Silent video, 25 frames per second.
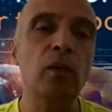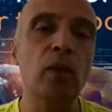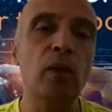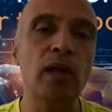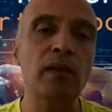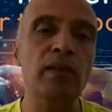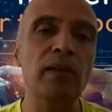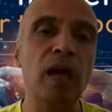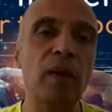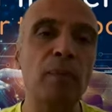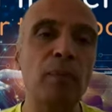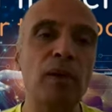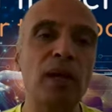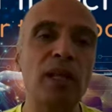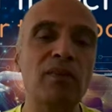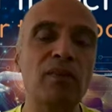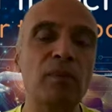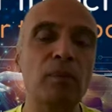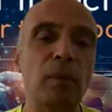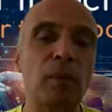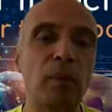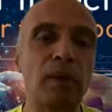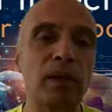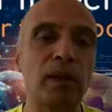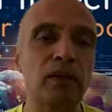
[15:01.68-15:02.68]
what has happened is
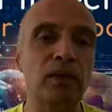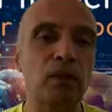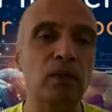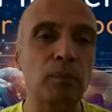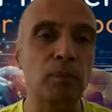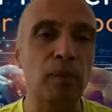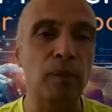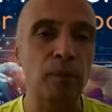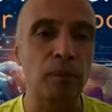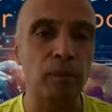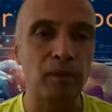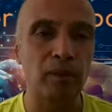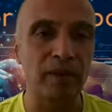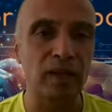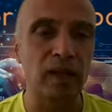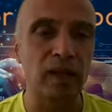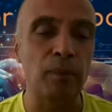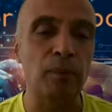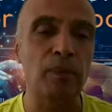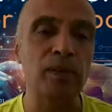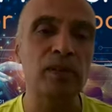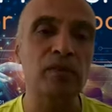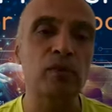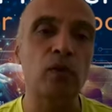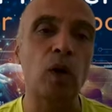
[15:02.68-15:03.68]
when
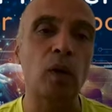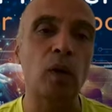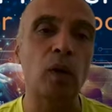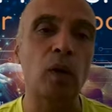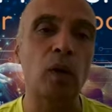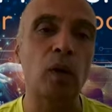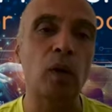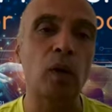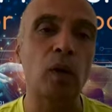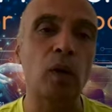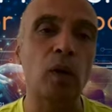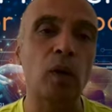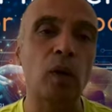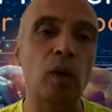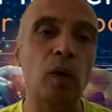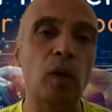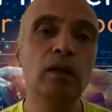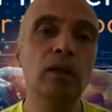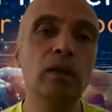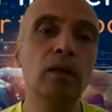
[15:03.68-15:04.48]
companies have gone public,